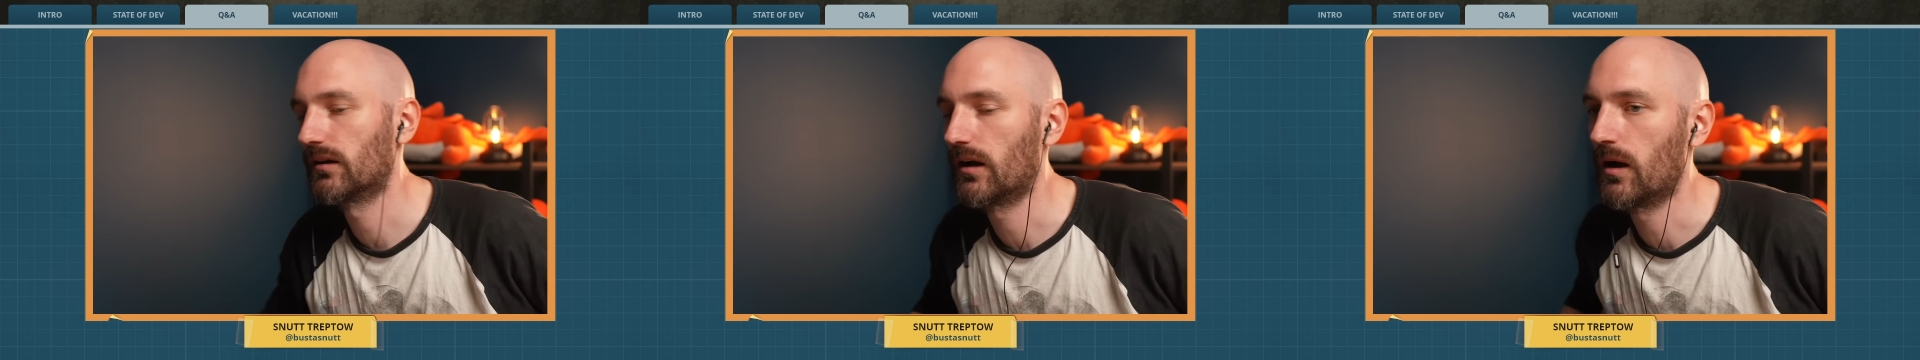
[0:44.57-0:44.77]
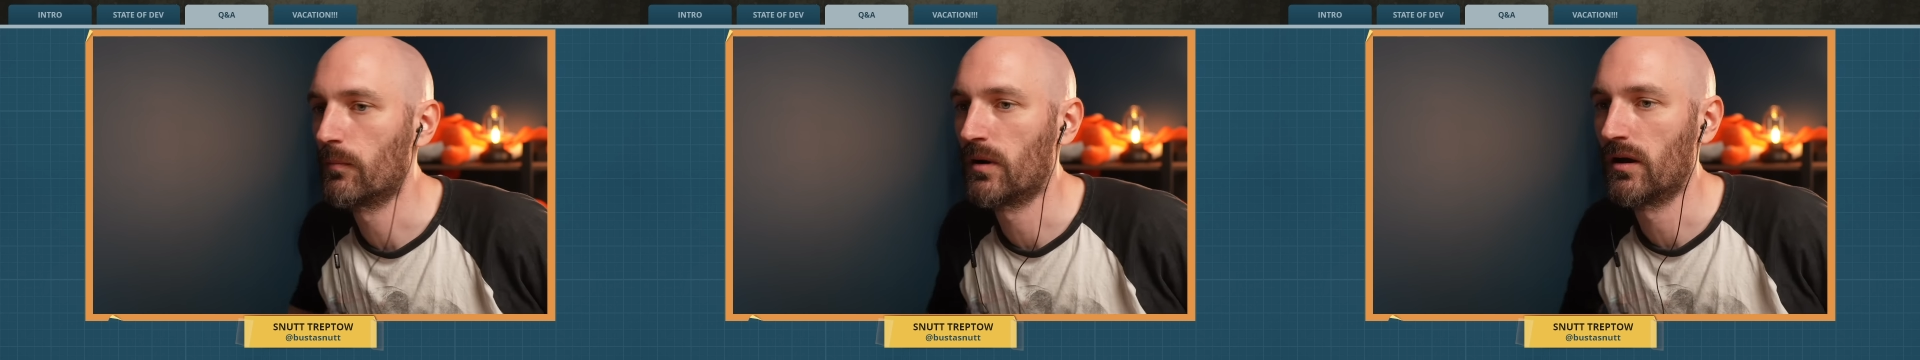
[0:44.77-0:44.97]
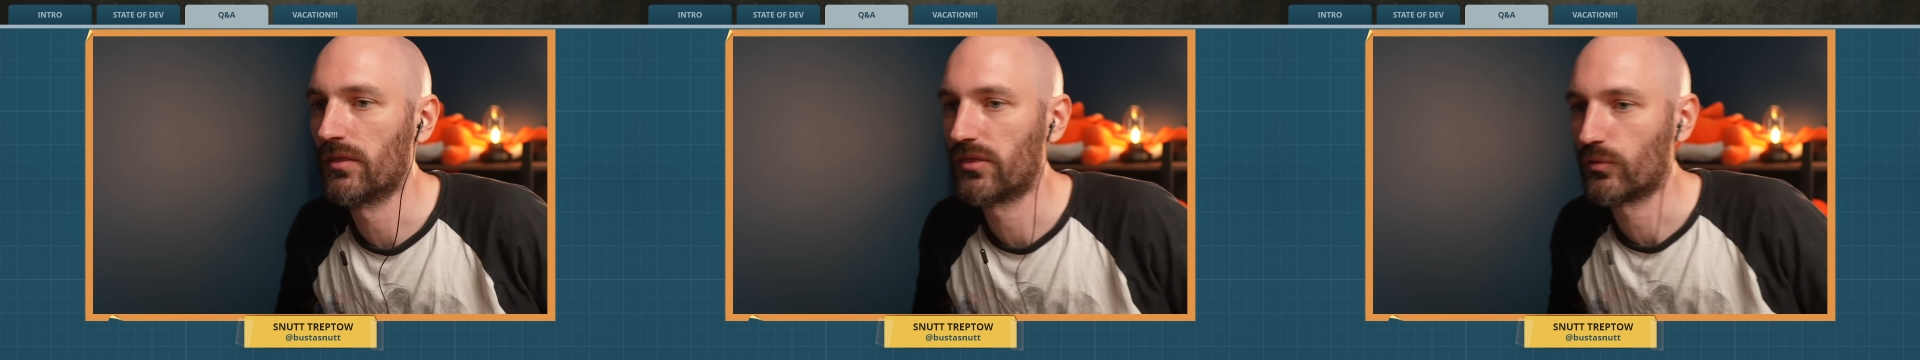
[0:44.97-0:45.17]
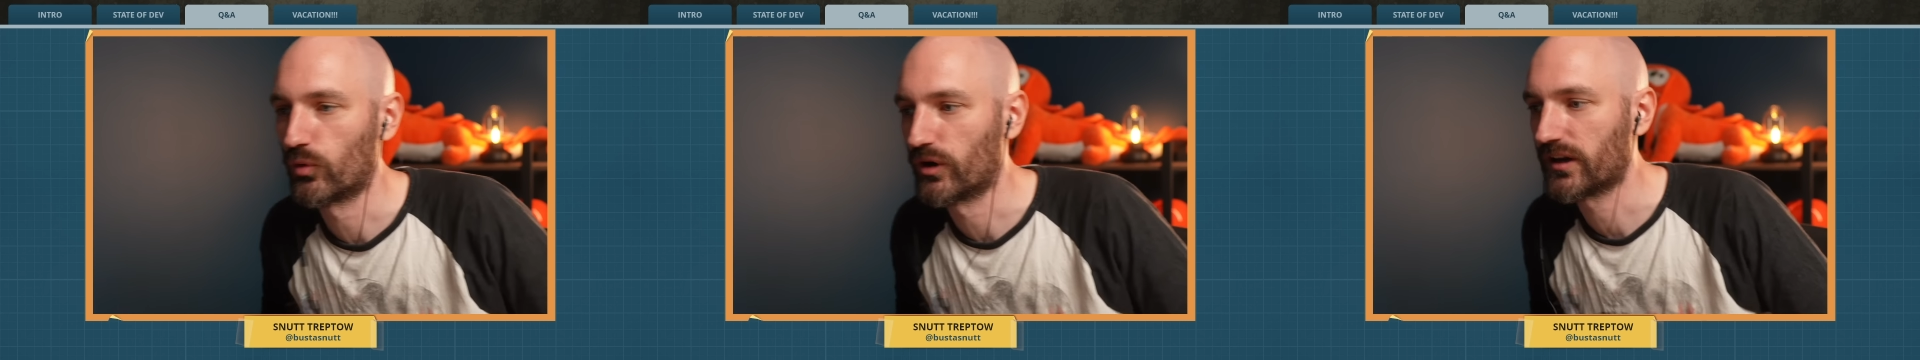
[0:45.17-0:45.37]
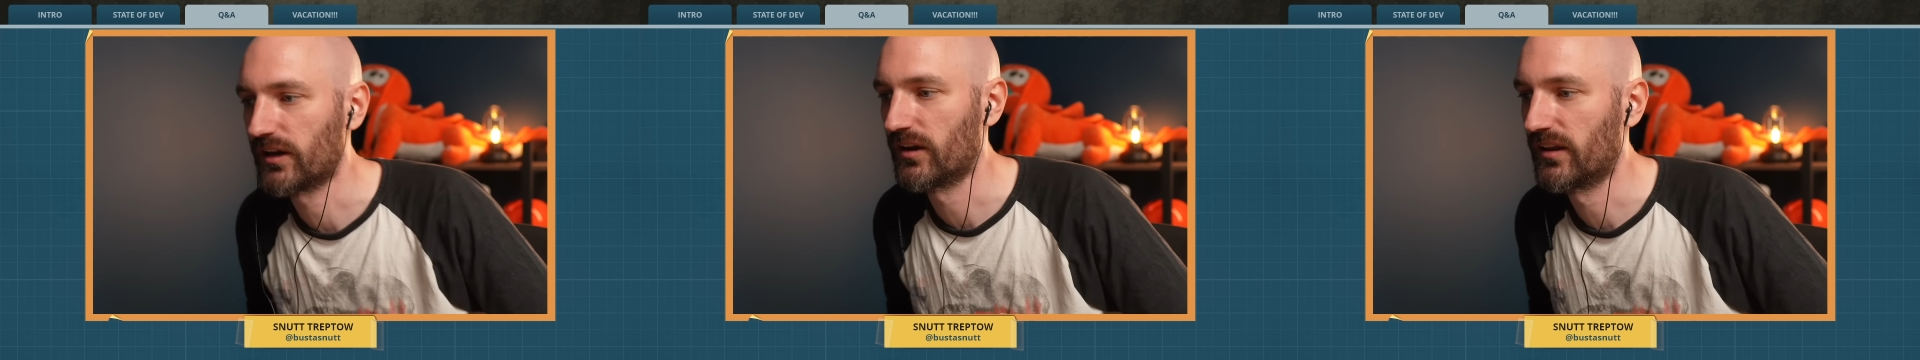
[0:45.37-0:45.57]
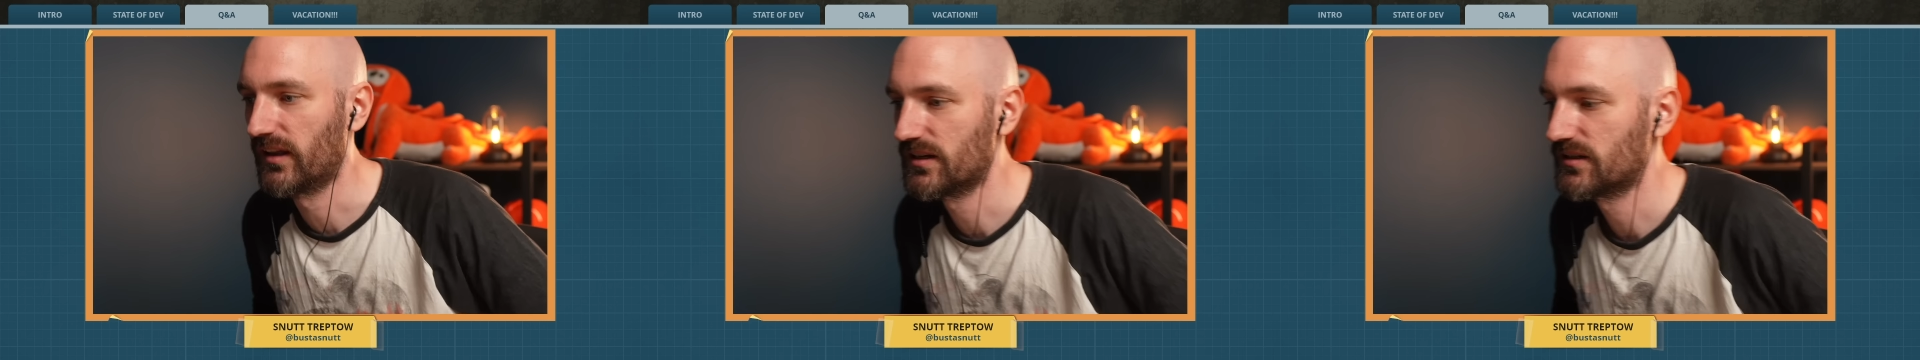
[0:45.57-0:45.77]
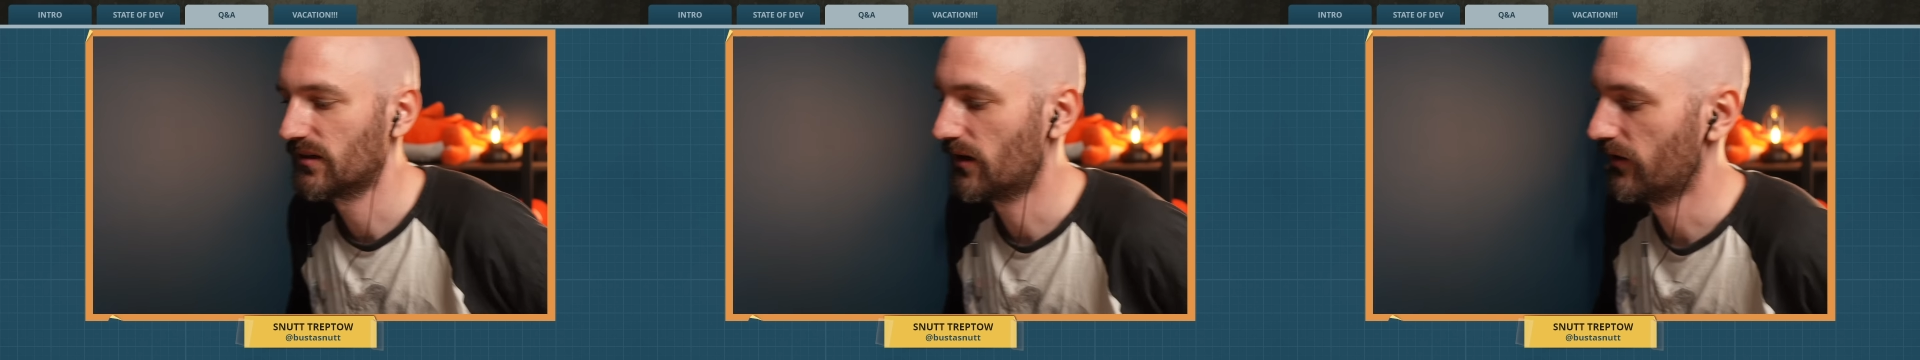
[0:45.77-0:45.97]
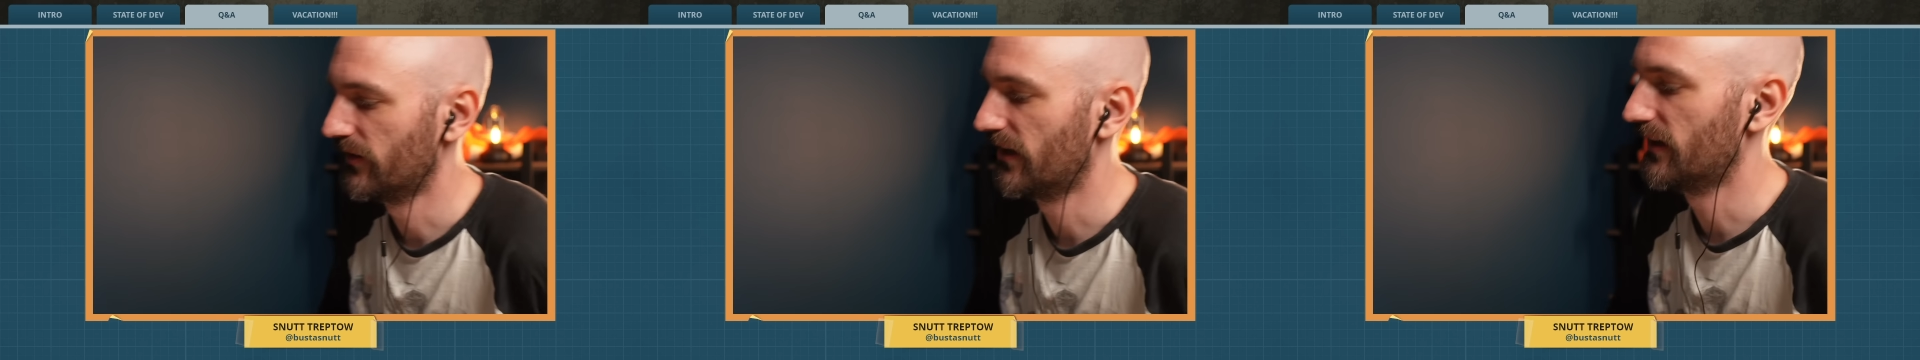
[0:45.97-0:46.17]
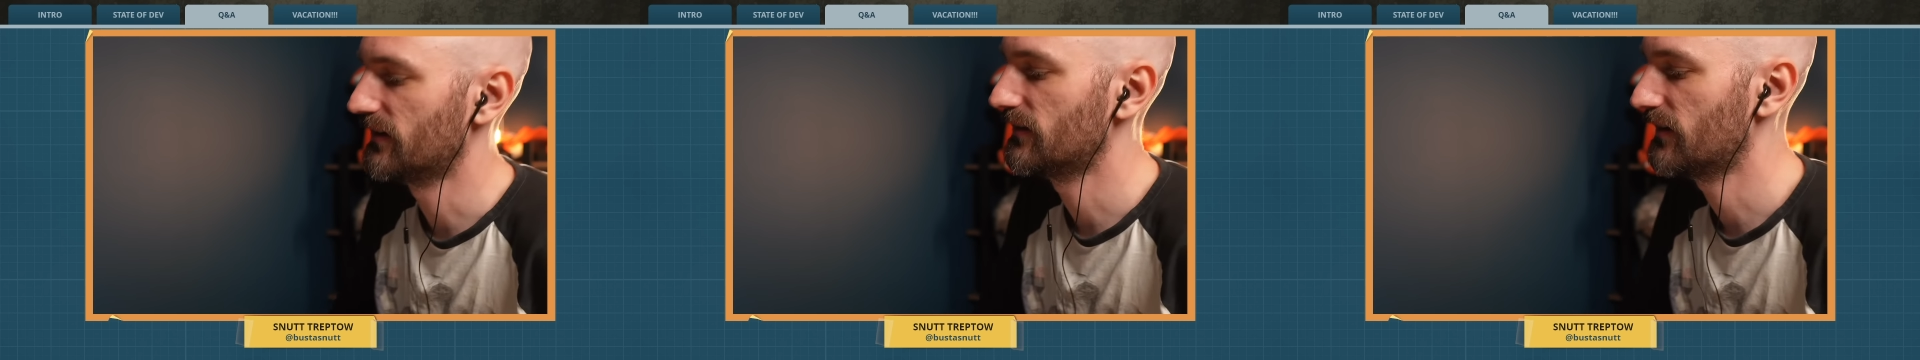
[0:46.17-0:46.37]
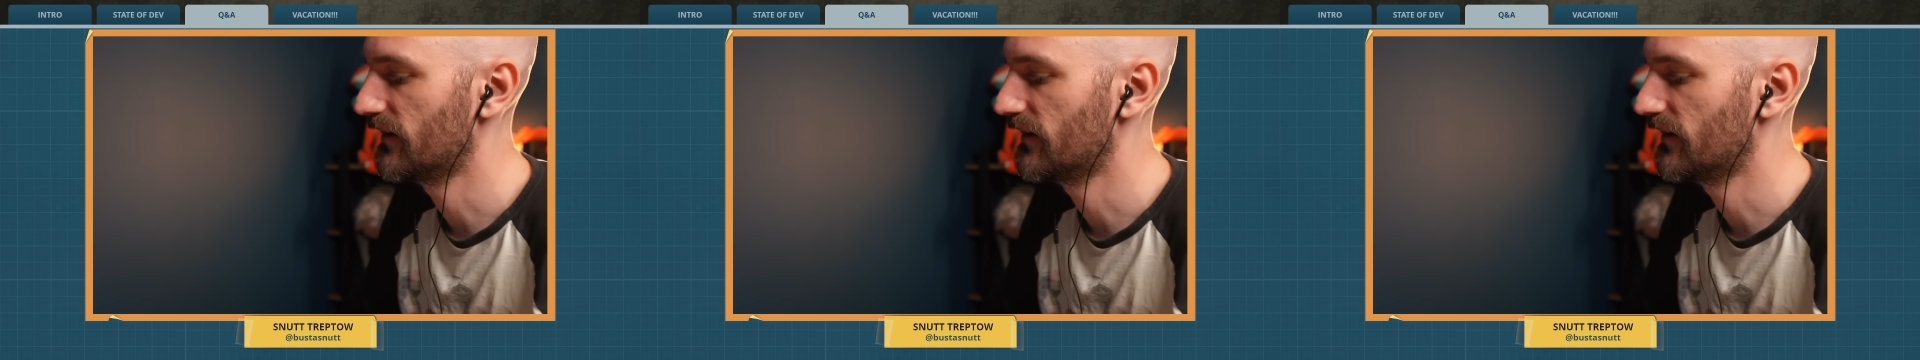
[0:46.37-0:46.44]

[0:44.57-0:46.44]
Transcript: a month working on that